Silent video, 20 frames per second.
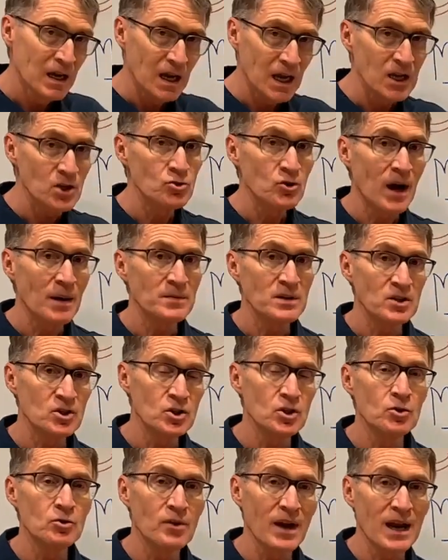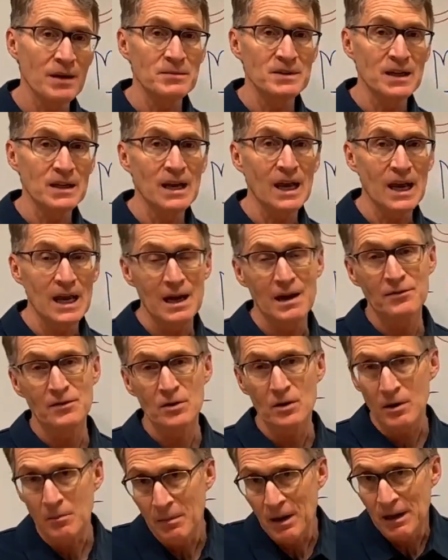and drop to 2 grams a day
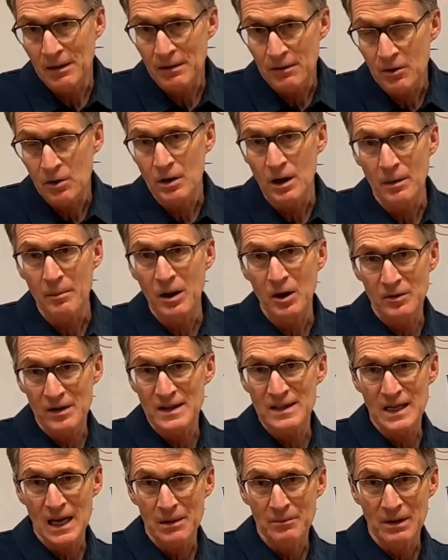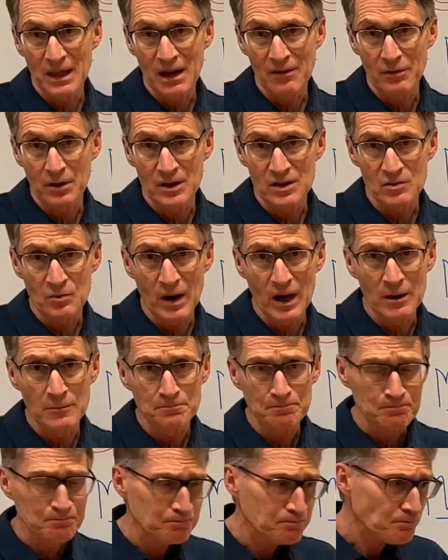after a month, you're at about the same level as well.